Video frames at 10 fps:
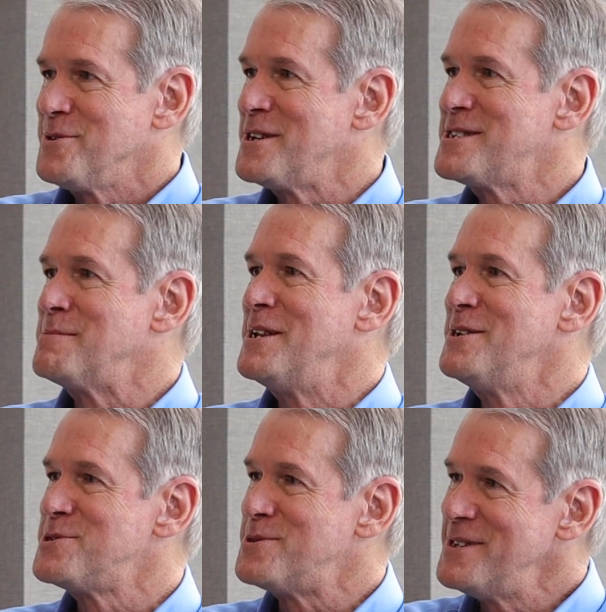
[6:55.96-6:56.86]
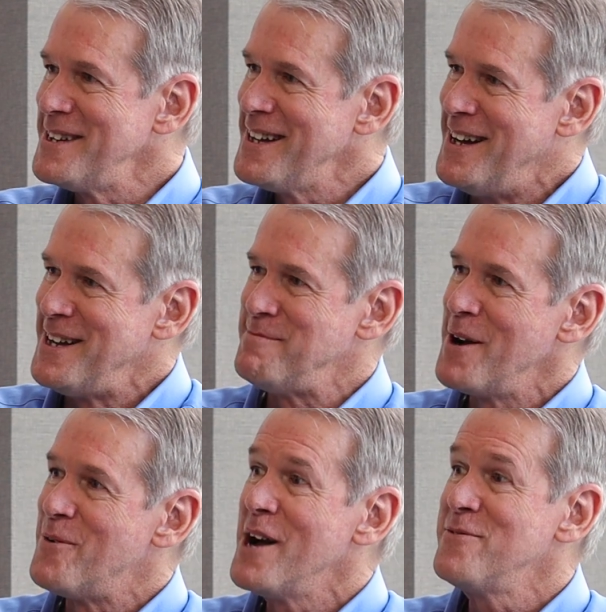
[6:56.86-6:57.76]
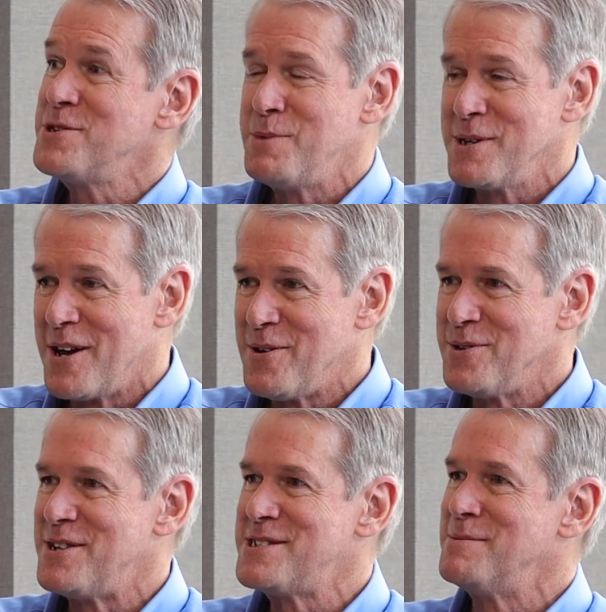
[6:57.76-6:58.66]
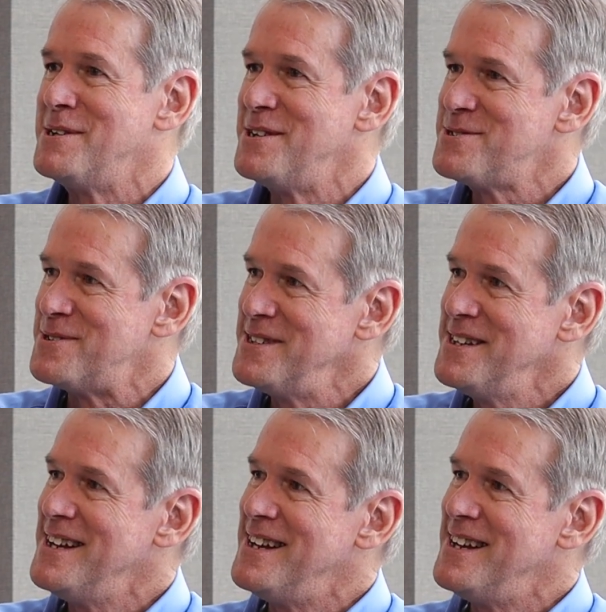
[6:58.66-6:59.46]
Old Testament history. My wife is big on Old Testament history.